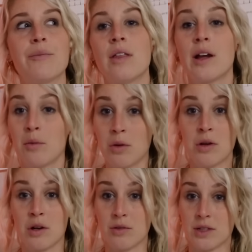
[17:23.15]
like a roller
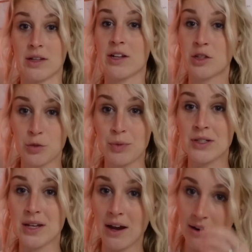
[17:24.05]
coaster, like it's super
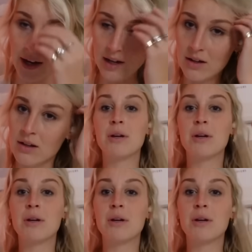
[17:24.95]
scary,